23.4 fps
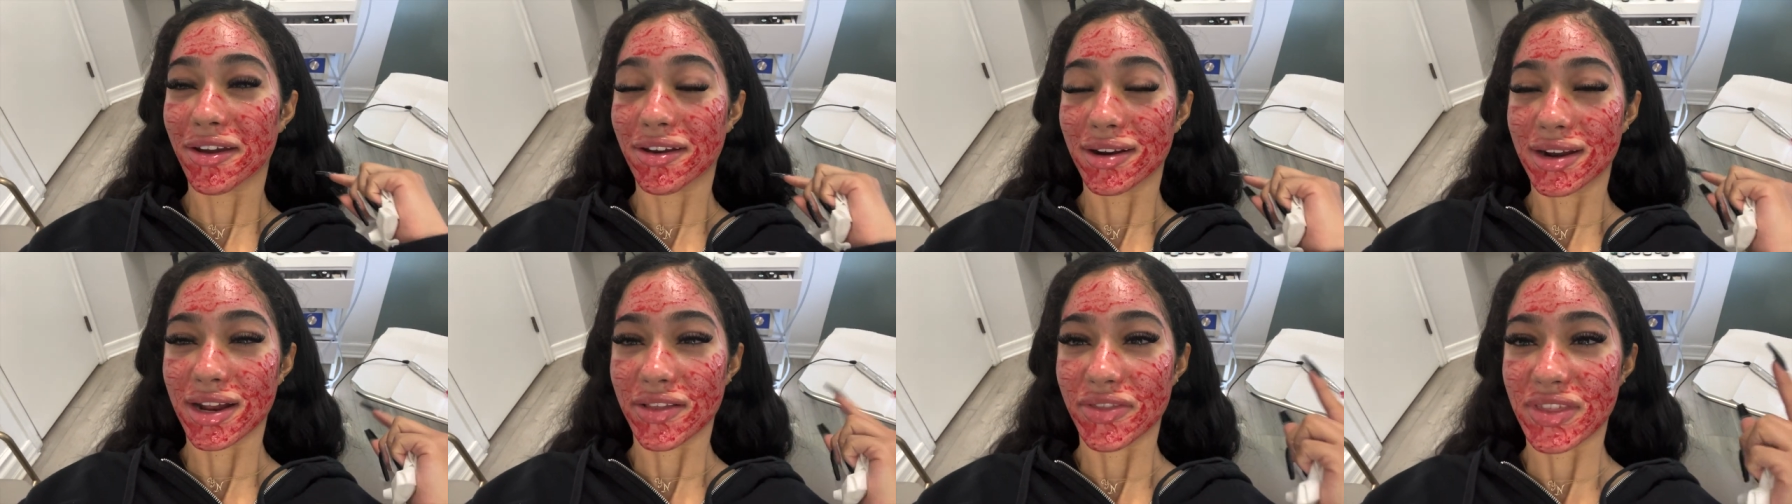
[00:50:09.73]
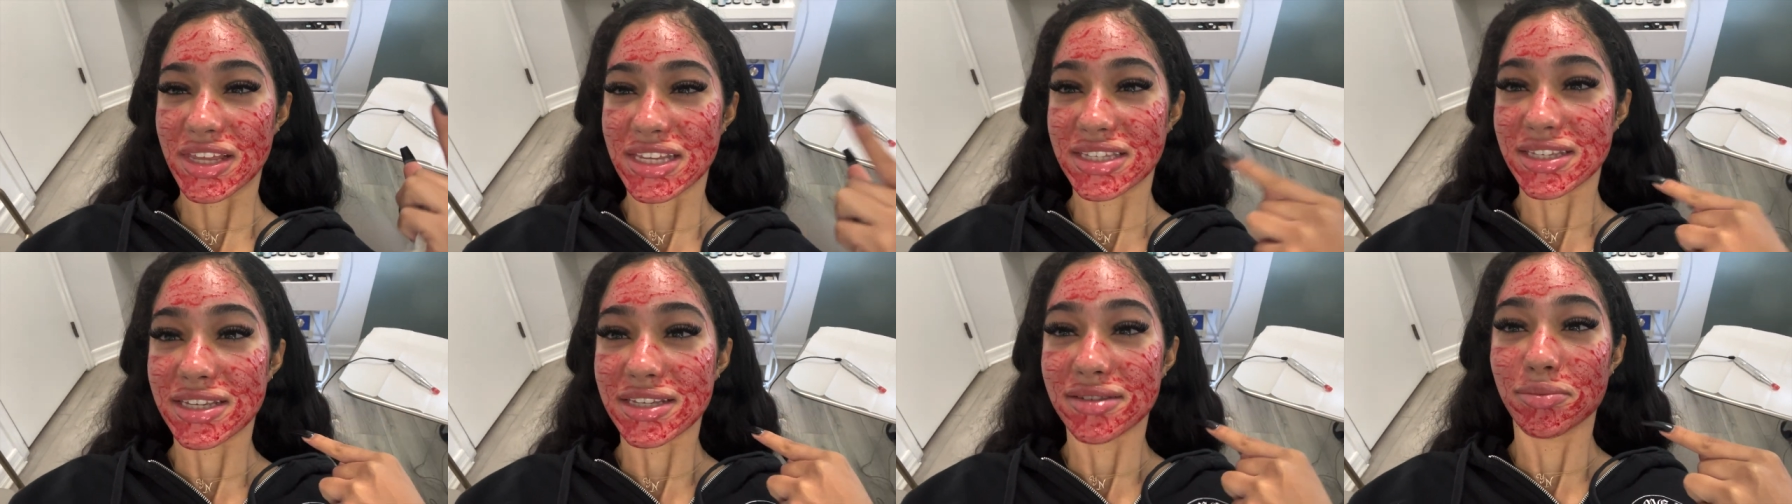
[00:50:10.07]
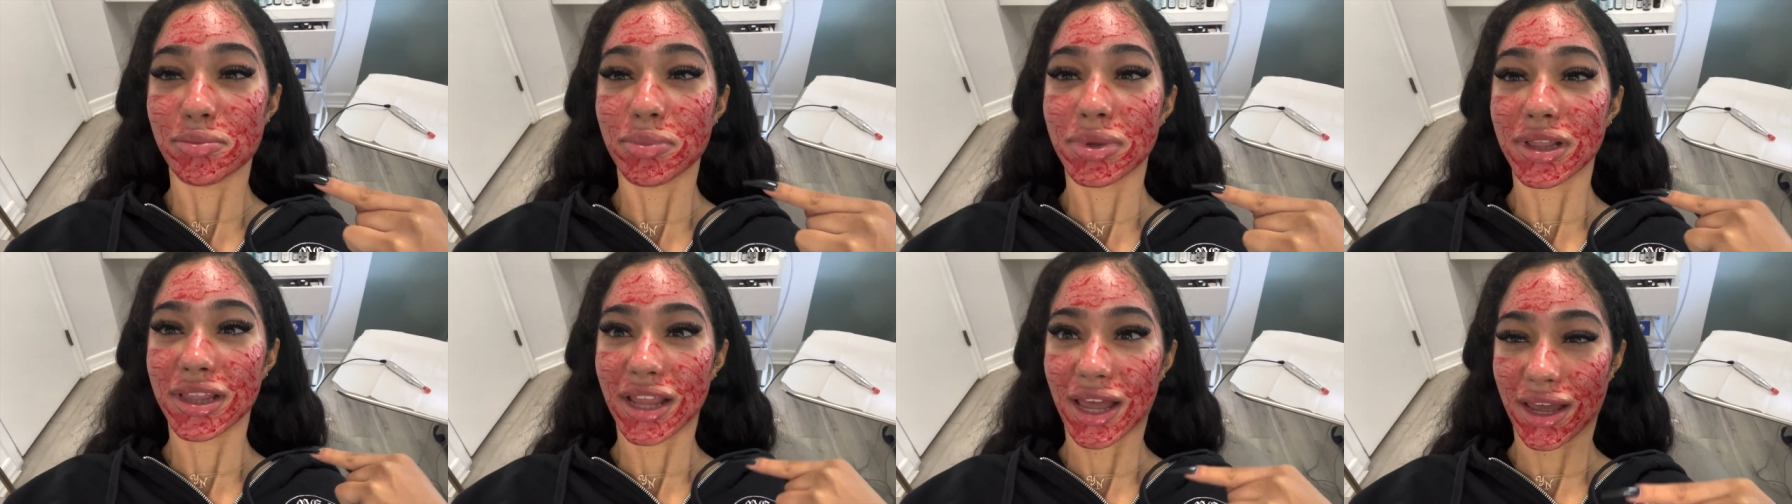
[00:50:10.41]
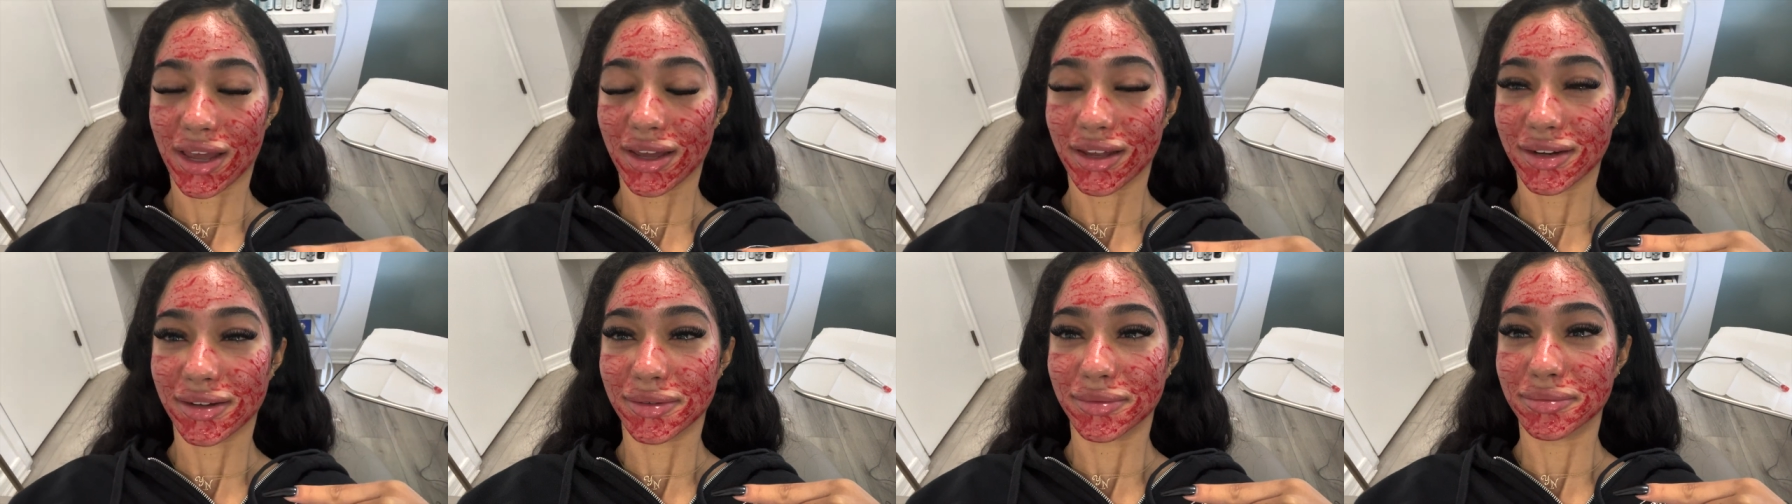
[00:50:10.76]
this is
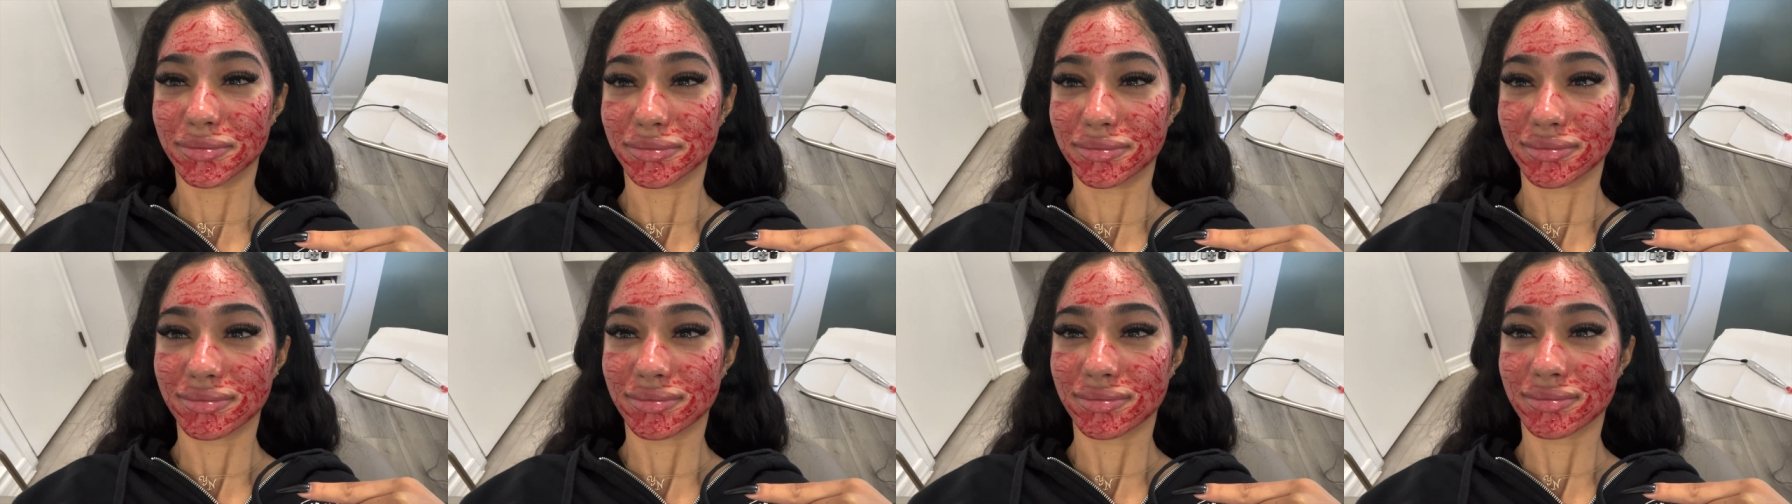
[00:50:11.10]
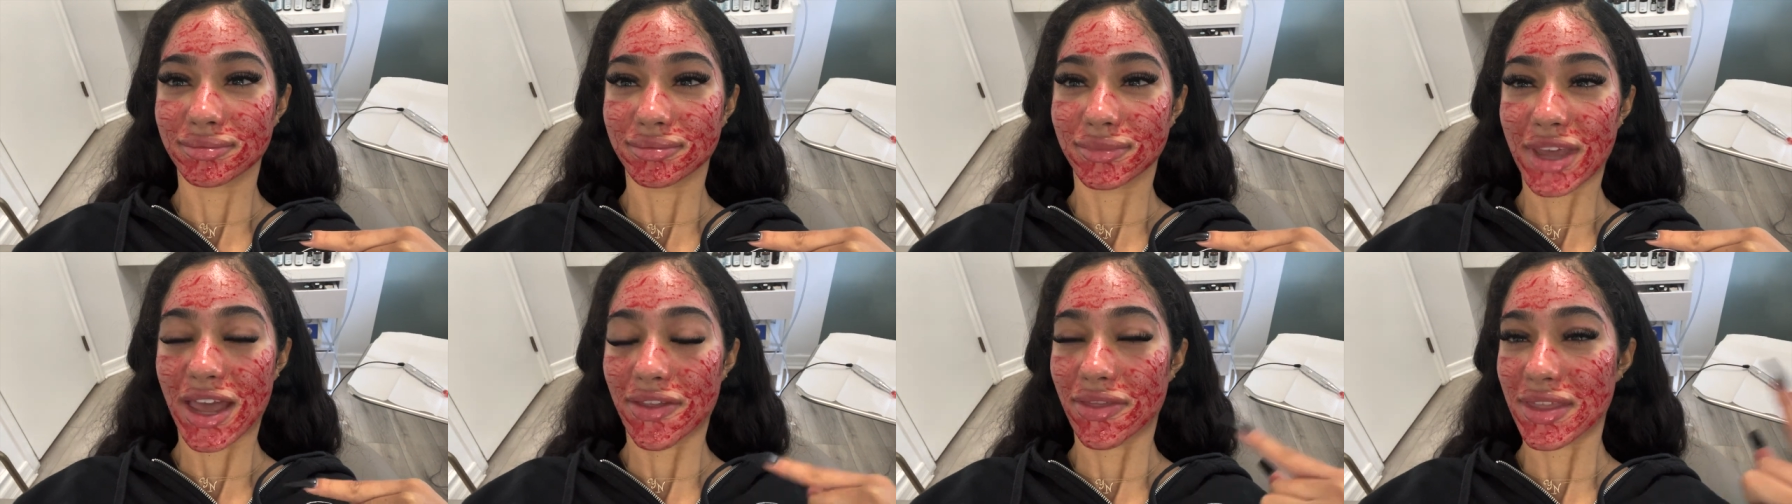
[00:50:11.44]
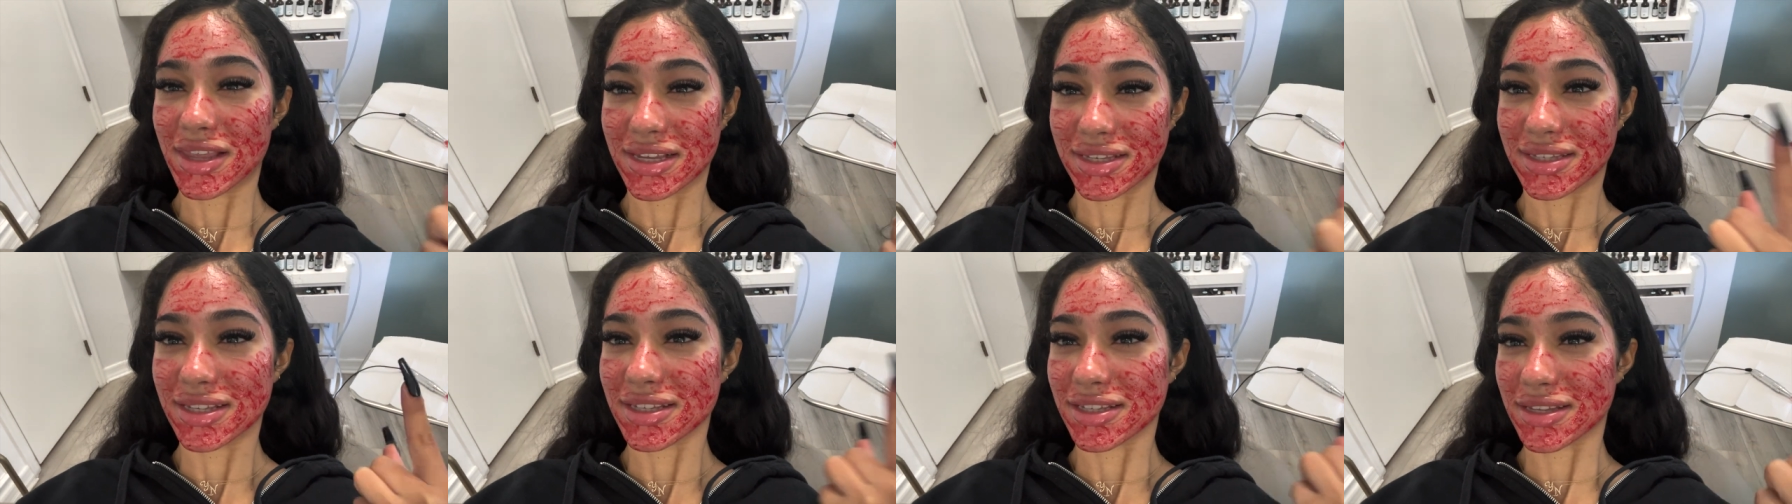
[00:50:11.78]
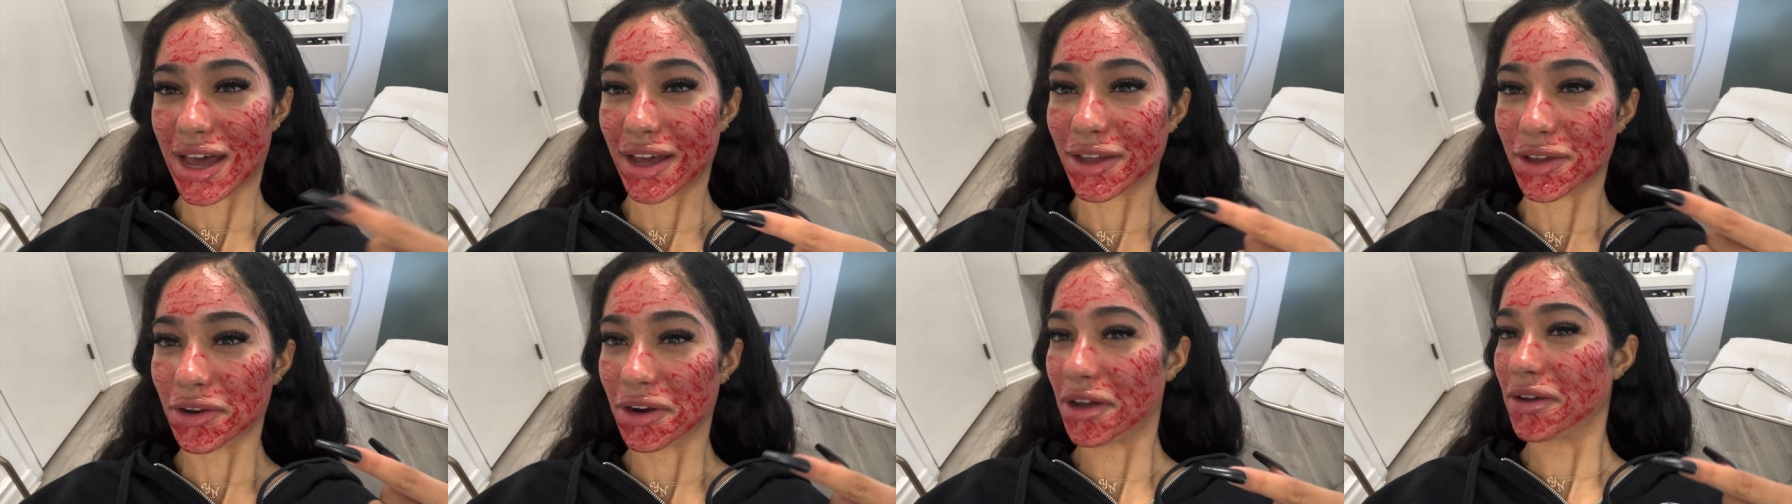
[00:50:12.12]
blood. And this is how
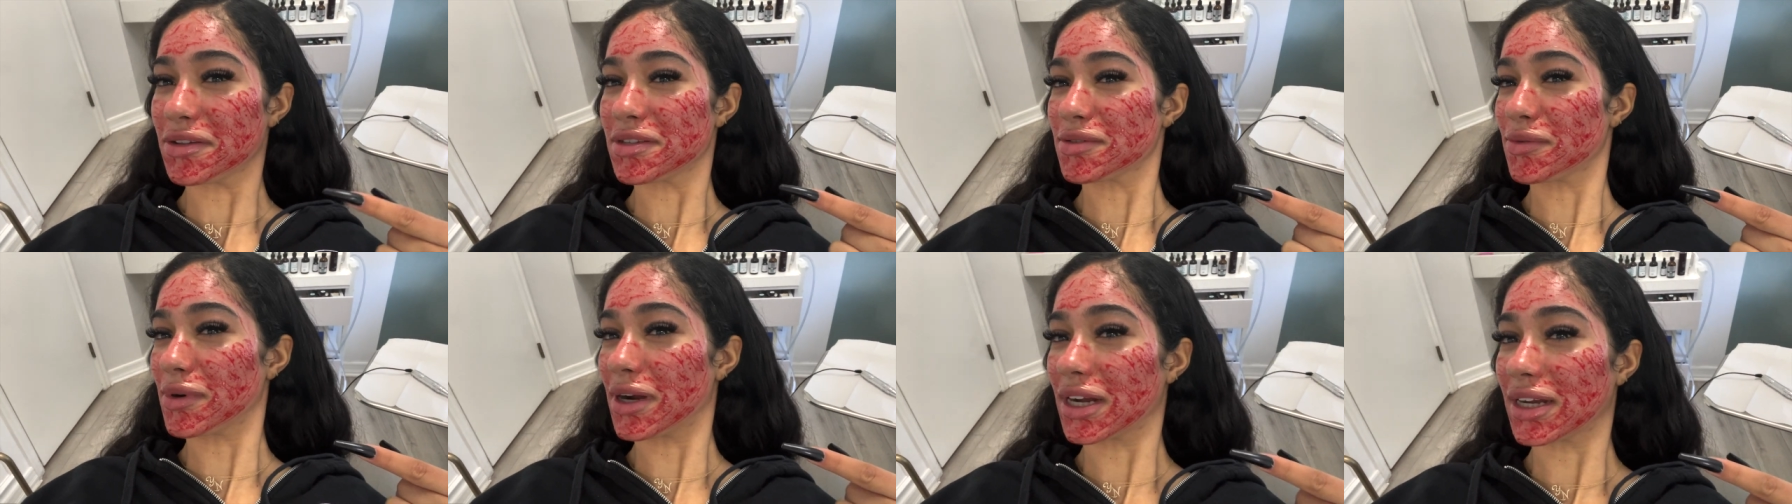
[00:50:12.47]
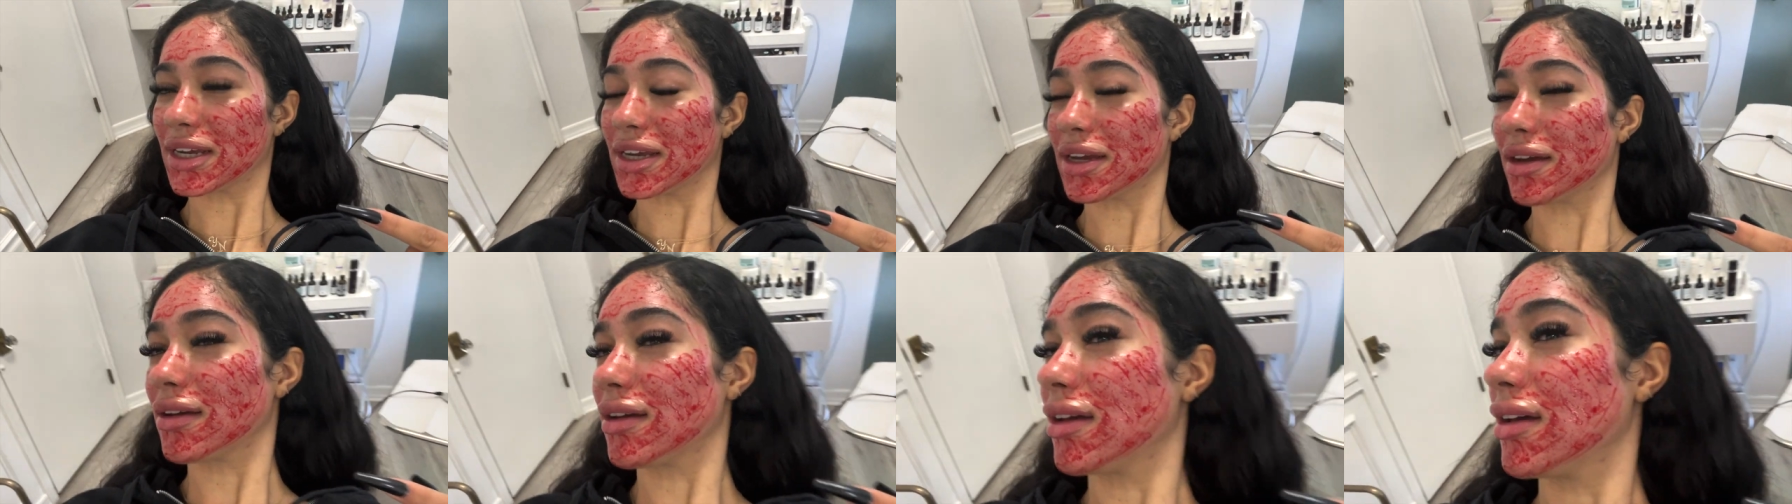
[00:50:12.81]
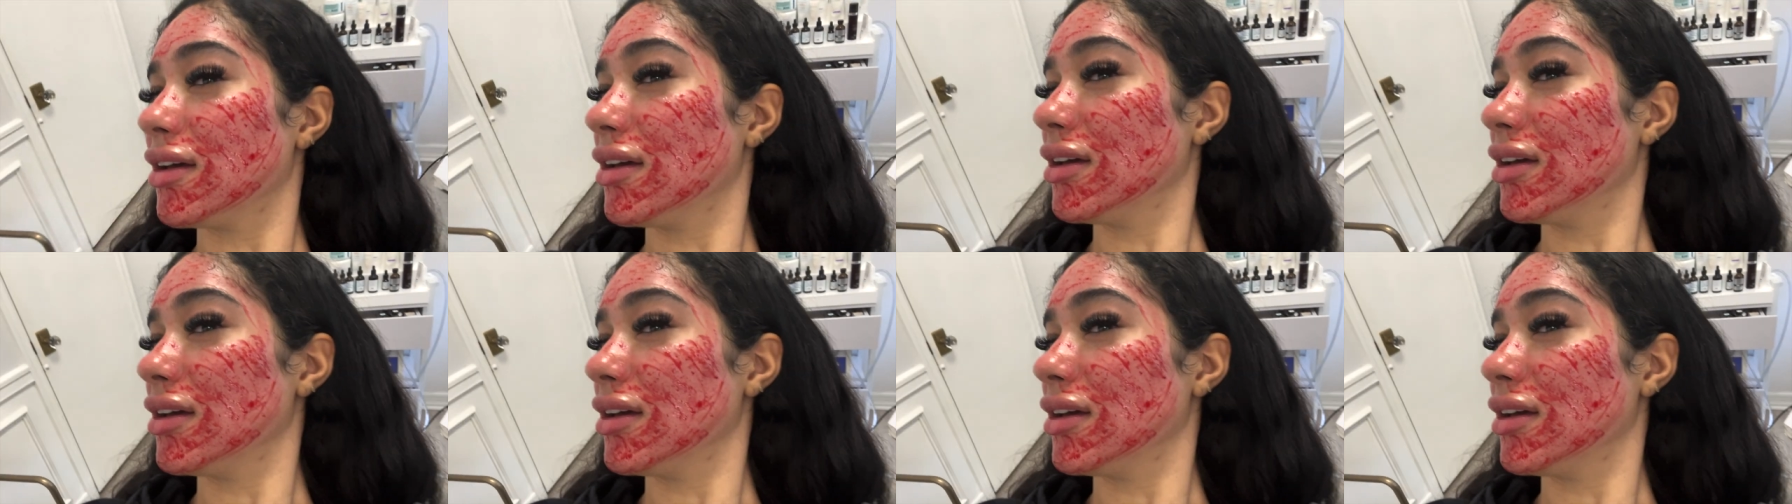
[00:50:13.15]
you know it's working.